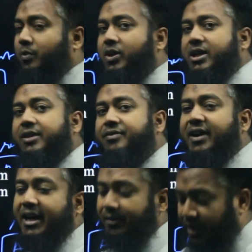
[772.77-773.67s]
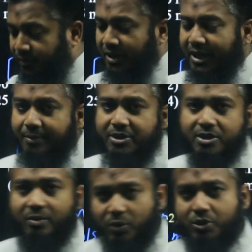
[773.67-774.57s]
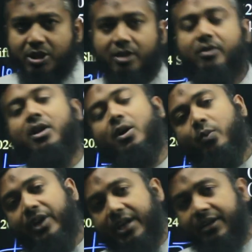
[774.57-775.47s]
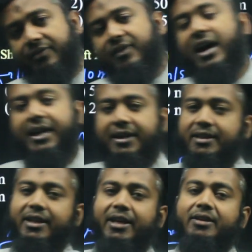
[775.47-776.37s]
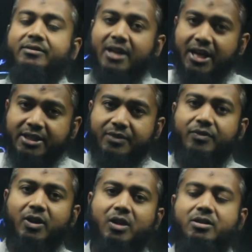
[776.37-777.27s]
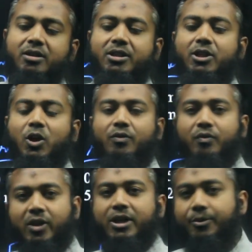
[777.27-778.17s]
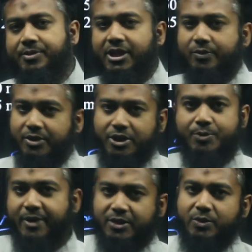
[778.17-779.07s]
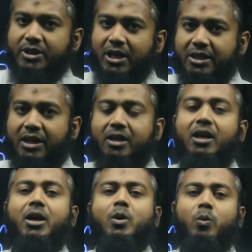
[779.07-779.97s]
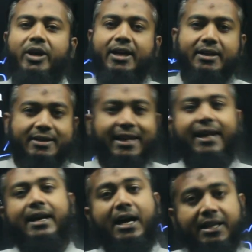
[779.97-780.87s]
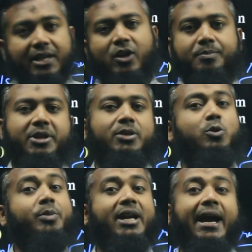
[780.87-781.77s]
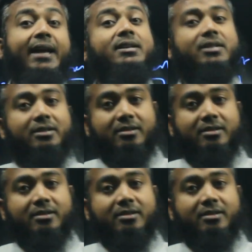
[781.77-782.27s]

we can find in one-dimensional motion, we can find the relative velocity of one object with respect to the other, we can take other object to be at